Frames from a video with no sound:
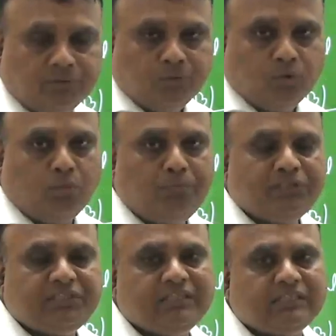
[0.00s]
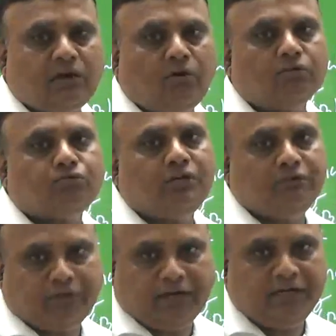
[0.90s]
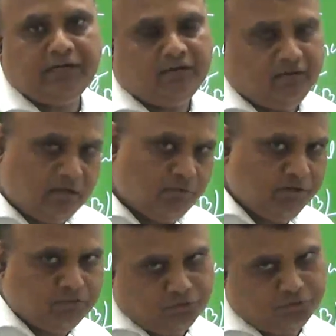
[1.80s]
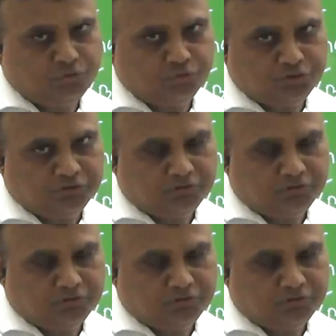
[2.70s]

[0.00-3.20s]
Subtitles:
OBCs are also defined now in Constitution.